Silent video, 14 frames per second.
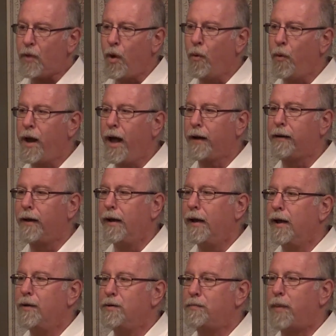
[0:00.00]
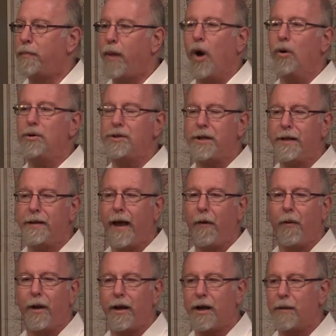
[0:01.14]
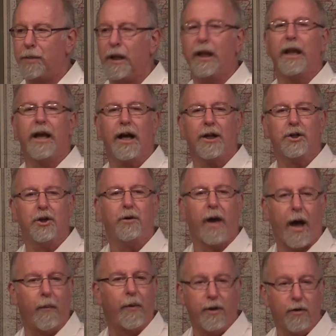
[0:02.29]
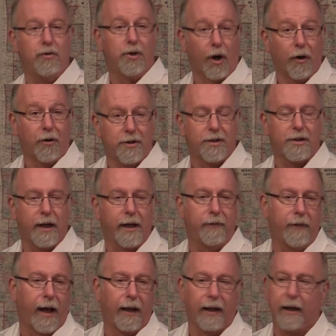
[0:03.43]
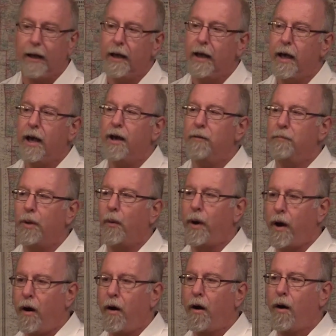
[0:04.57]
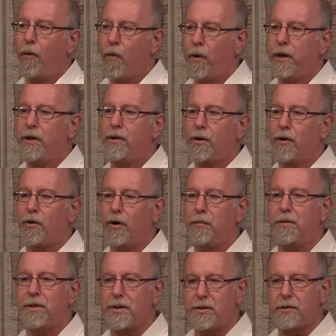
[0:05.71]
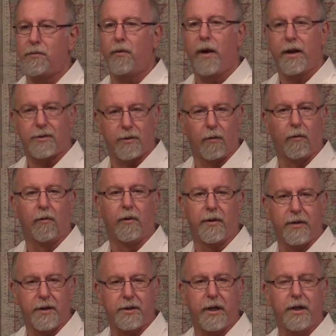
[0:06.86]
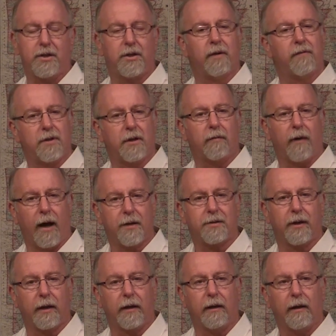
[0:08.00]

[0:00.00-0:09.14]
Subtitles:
We're not proposing that we completely undo how we do church as Lake Valley, but we are wanting your group just to wrestle with this teaching of generosity.